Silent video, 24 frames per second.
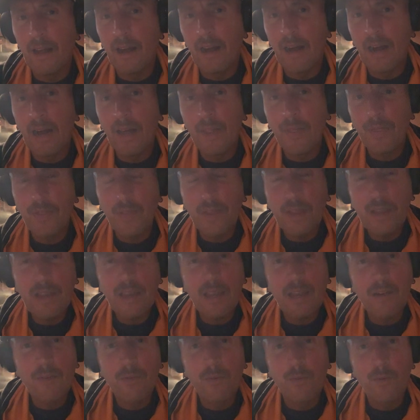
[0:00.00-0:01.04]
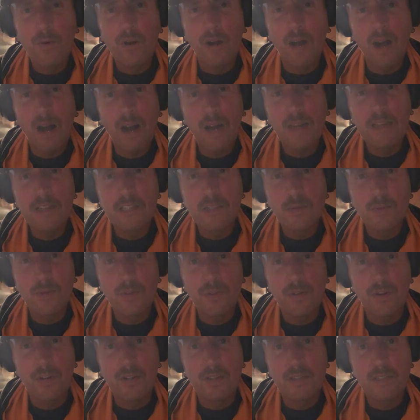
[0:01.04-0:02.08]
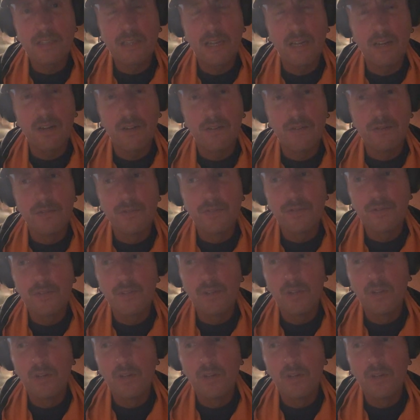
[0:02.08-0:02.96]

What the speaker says: I think if we're honest with ourselves,